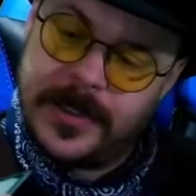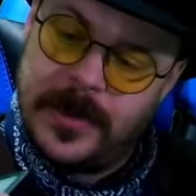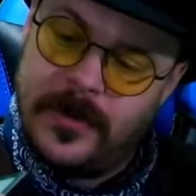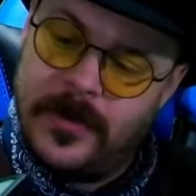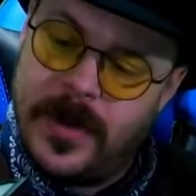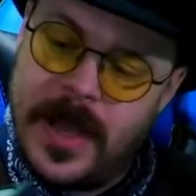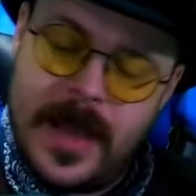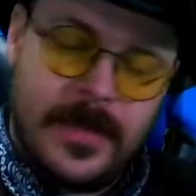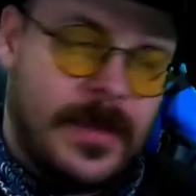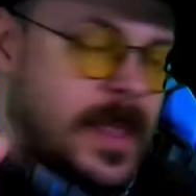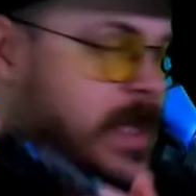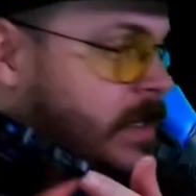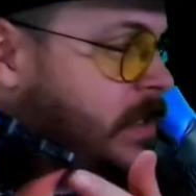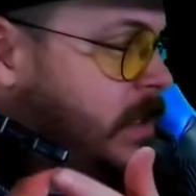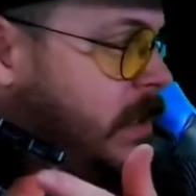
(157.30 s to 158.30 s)
right next
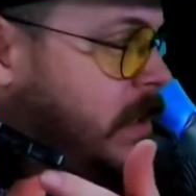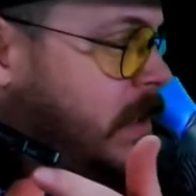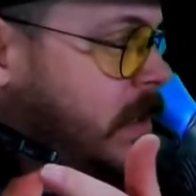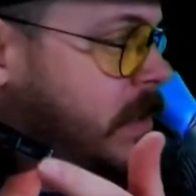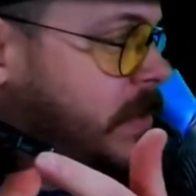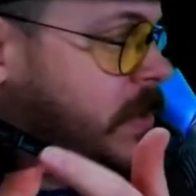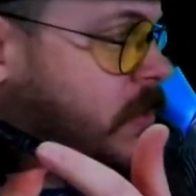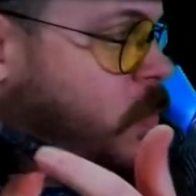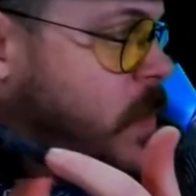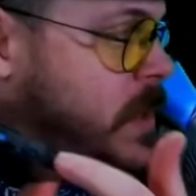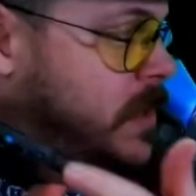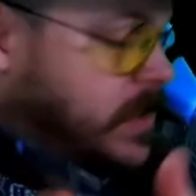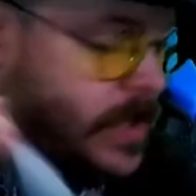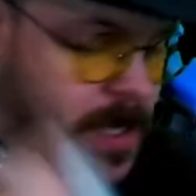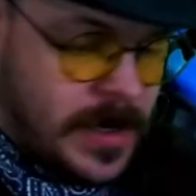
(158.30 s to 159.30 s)
to the little switch
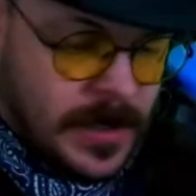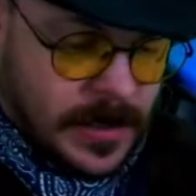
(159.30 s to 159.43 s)
there. You can